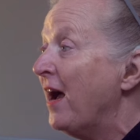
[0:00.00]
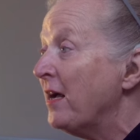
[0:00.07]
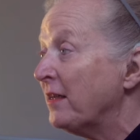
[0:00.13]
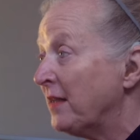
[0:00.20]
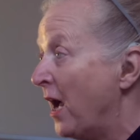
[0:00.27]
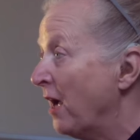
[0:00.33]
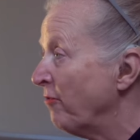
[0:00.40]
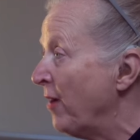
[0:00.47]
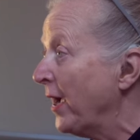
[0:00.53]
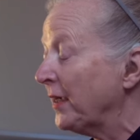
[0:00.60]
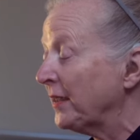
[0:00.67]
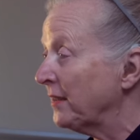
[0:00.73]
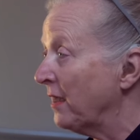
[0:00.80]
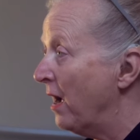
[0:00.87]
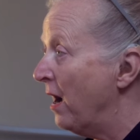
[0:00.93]
a
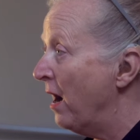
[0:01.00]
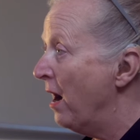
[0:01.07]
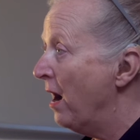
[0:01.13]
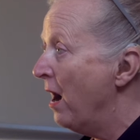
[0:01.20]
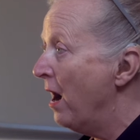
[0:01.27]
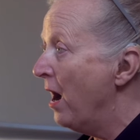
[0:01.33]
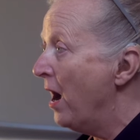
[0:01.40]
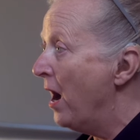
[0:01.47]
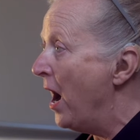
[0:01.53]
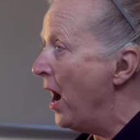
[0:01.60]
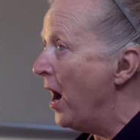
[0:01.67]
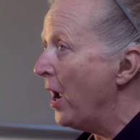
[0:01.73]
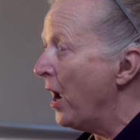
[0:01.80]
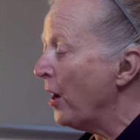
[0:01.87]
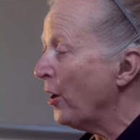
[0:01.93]
director,
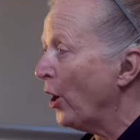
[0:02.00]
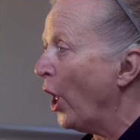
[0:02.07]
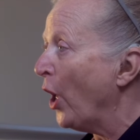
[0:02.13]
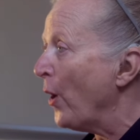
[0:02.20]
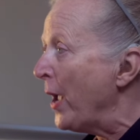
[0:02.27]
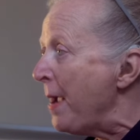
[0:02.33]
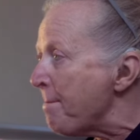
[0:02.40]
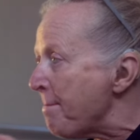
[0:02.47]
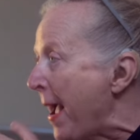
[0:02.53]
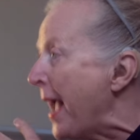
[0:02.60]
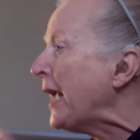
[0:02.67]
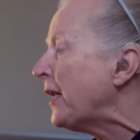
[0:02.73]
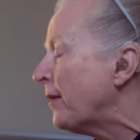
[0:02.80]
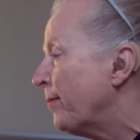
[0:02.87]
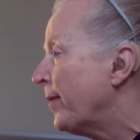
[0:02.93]
you know, it
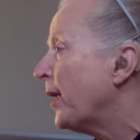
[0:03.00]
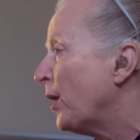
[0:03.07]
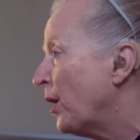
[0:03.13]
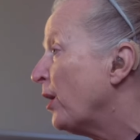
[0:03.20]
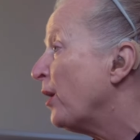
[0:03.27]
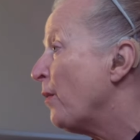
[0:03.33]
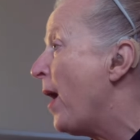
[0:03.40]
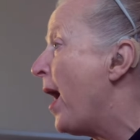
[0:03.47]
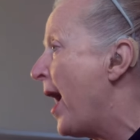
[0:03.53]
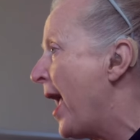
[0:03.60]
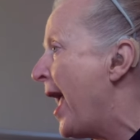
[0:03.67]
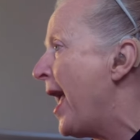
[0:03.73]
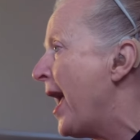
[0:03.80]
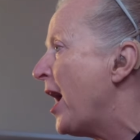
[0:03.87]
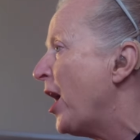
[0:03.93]
made me who
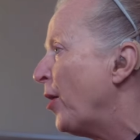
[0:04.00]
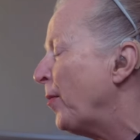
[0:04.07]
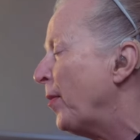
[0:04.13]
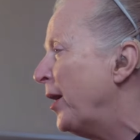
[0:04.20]
I am,